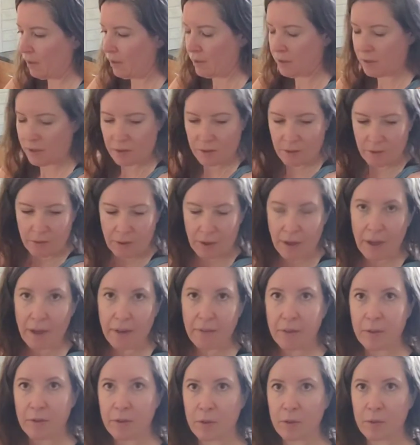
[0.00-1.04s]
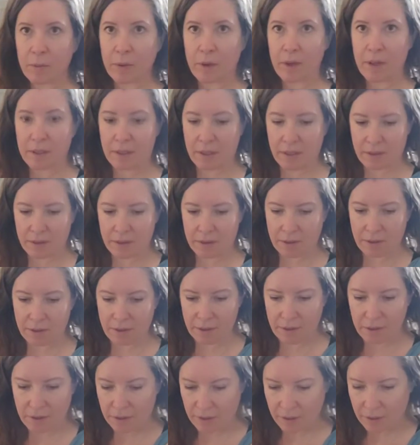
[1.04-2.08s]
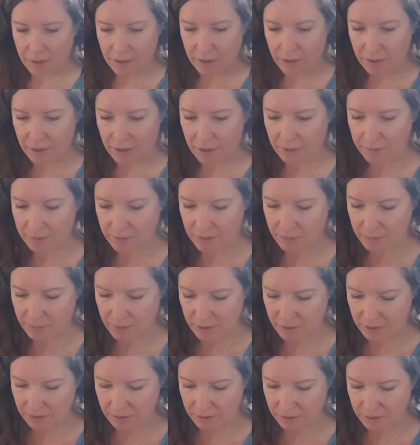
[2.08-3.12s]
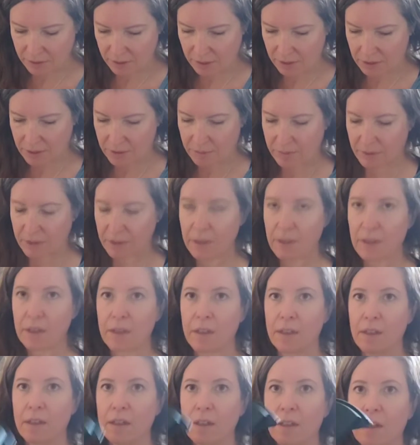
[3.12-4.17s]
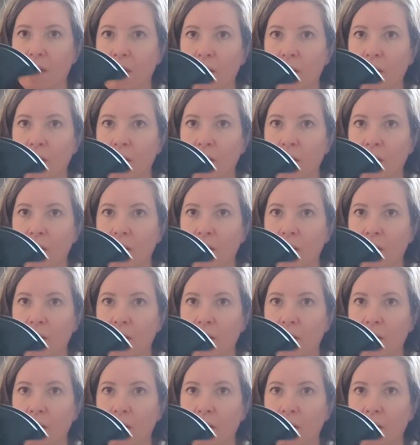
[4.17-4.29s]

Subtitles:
So I have a food processor, and I have a special attachment that